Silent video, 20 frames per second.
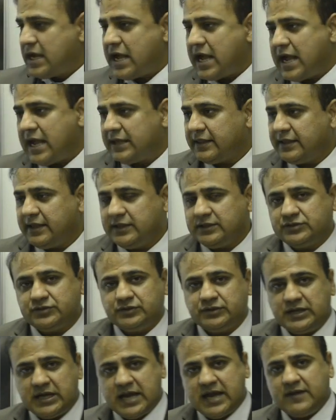and they
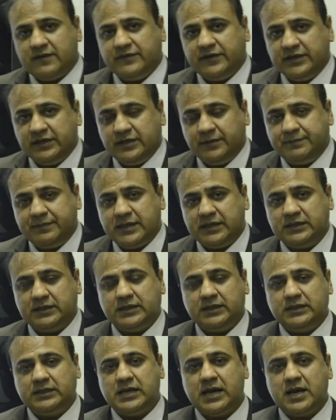should have
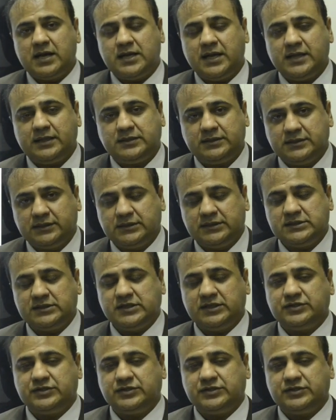independent directors.